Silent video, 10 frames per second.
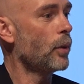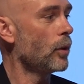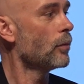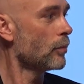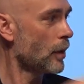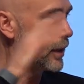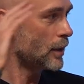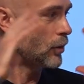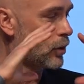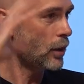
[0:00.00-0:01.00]
but
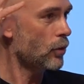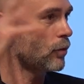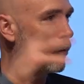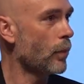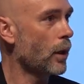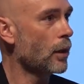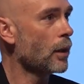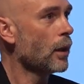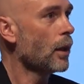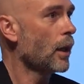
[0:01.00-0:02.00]
essentially it's driven by
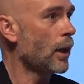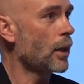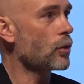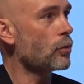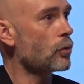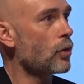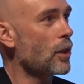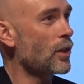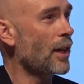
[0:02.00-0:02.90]
a national strategy.